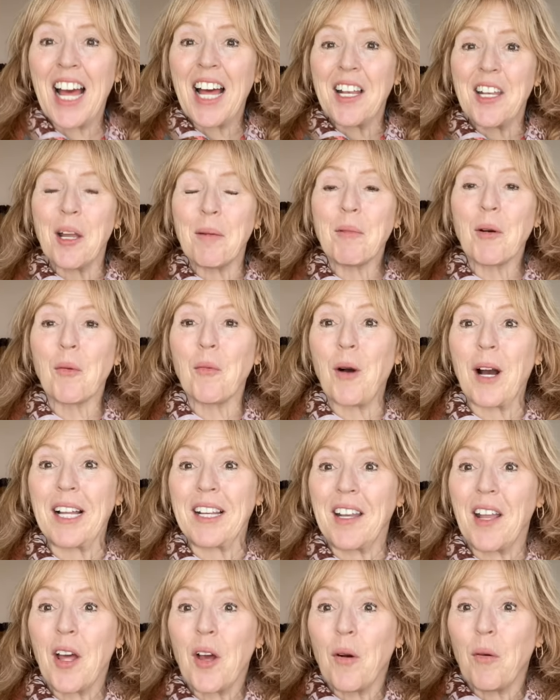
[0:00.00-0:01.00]
Number
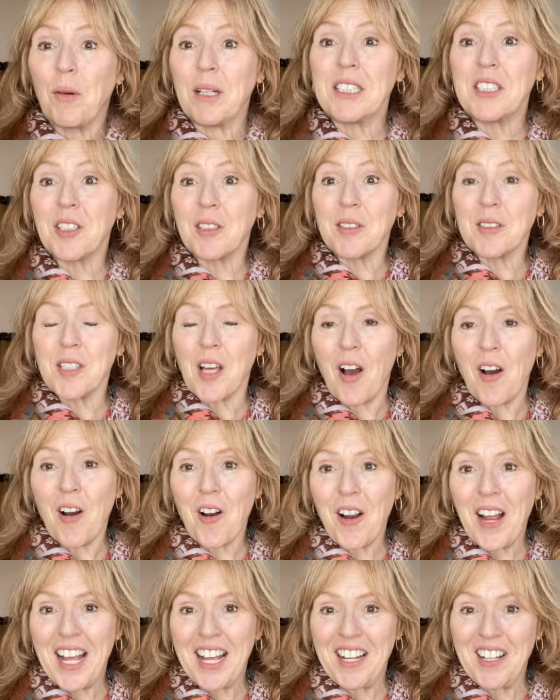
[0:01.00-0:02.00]
one, winters
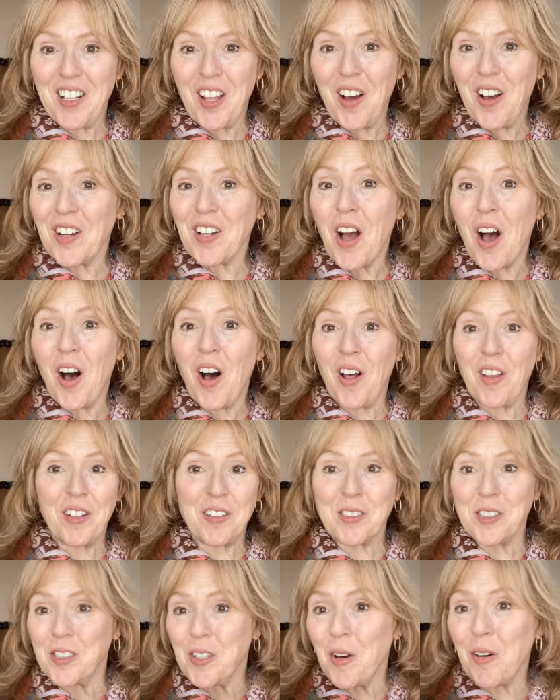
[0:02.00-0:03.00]
are a long haul.
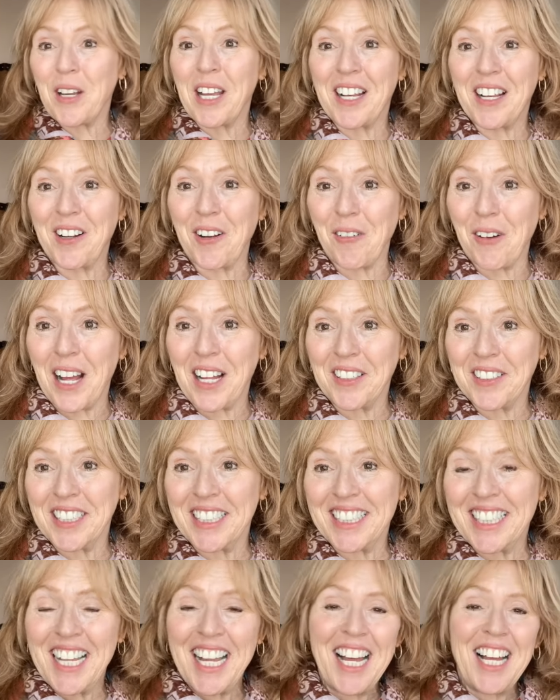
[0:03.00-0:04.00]
There's no getting around
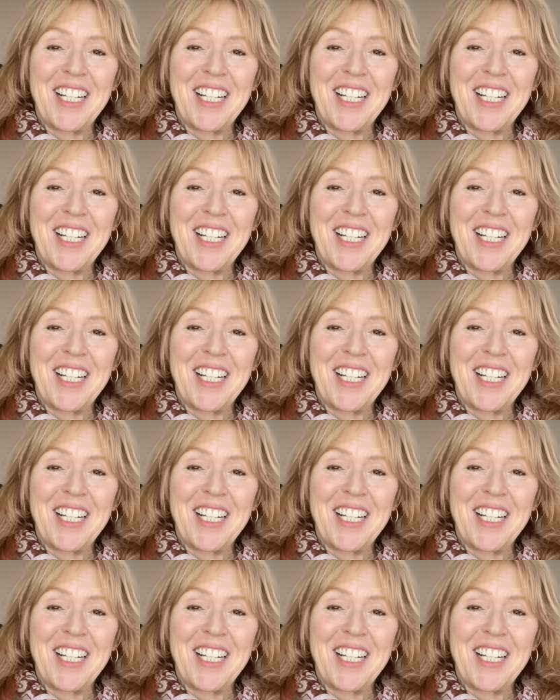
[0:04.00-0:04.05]
it.